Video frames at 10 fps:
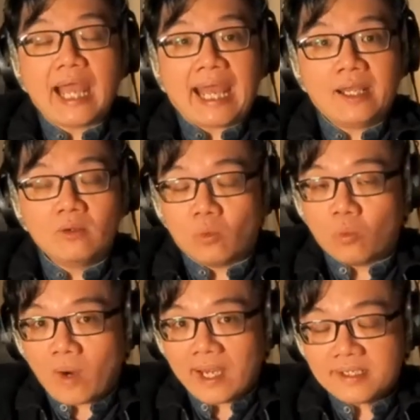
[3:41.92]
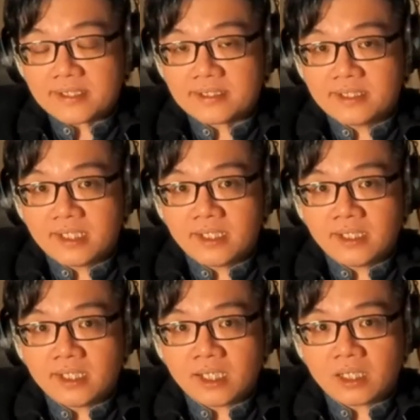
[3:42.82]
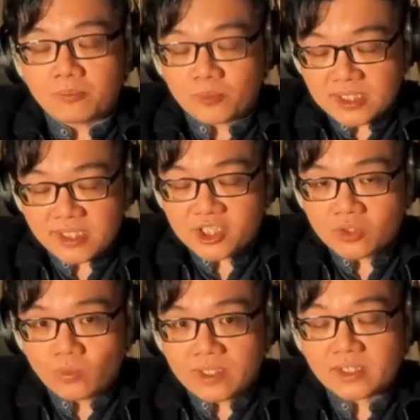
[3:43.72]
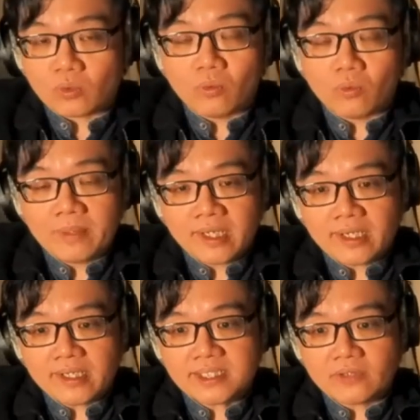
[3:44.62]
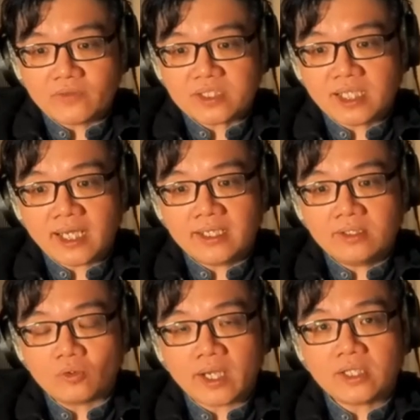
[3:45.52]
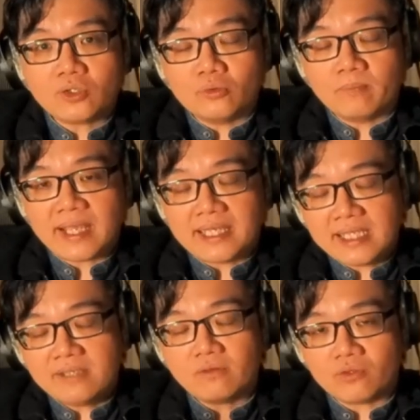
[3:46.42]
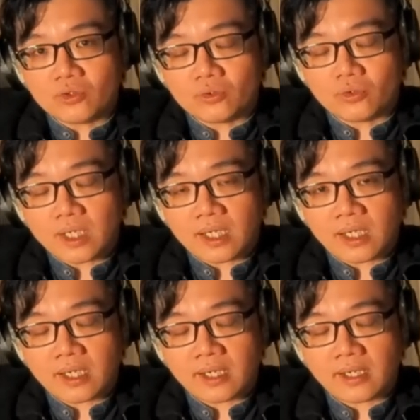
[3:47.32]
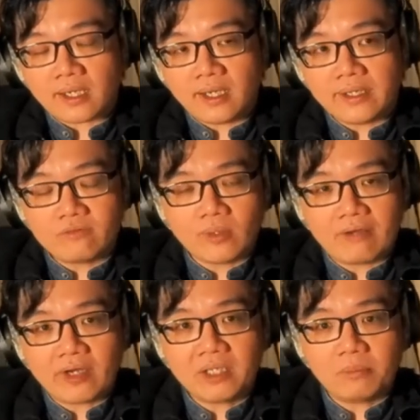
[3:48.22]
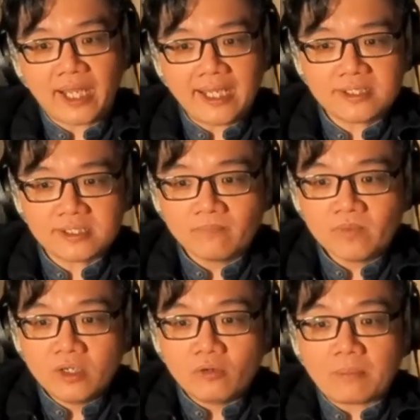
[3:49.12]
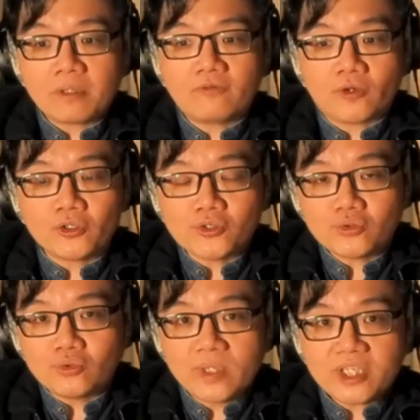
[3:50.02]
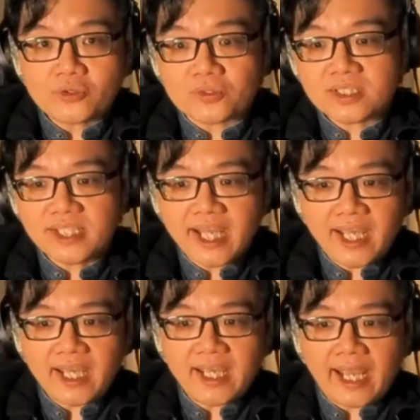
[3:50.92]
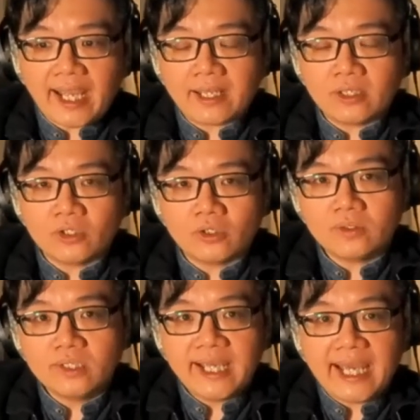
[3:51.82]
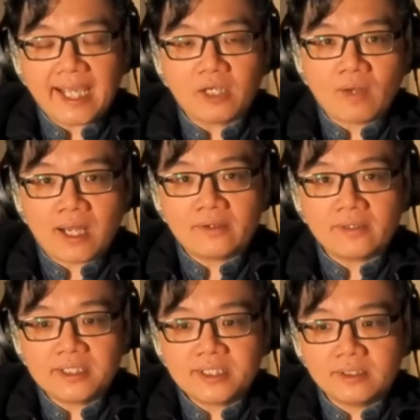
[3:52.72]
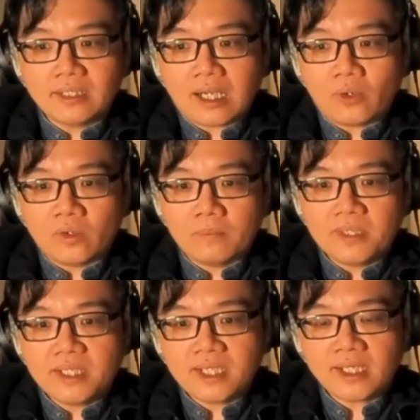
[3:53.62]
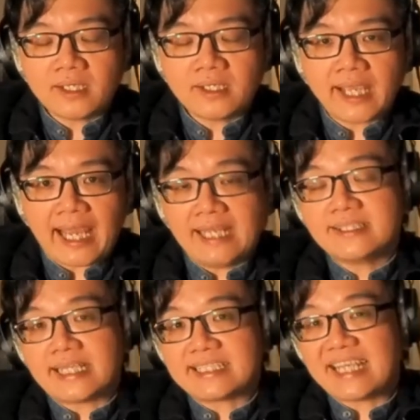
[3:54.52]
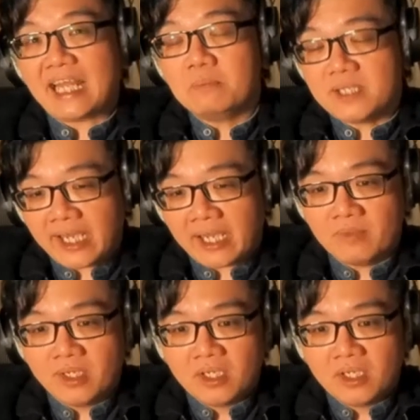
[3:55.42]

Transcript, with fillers: And once the uh, presentation, once the webinar itself is done, right, you may leave if you uh, if you have other plans. But but for those who wish to stay and you know hang around until our meeting ends at 10 p.m.,